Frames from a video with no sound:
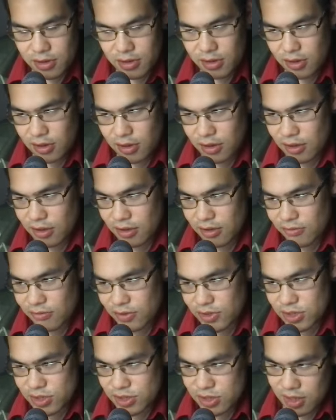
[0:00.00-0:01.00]

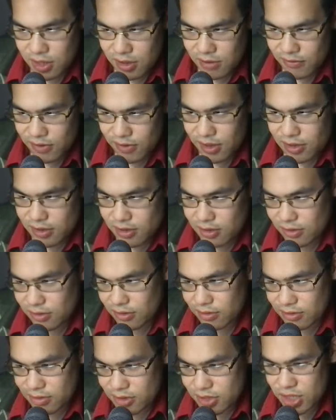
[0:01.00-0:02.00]
which is kind of like,
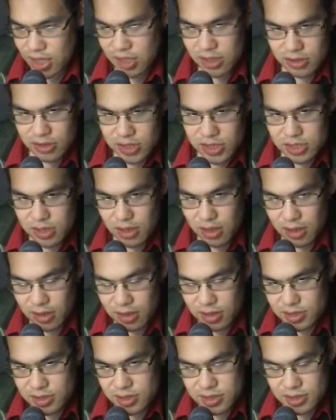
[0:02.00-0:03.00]
gender
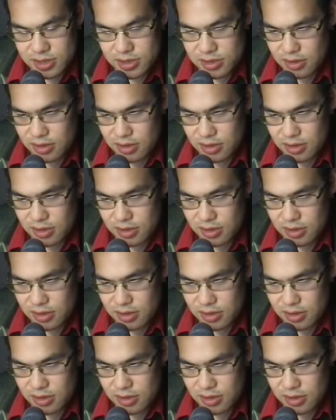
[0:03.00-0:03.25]
stars,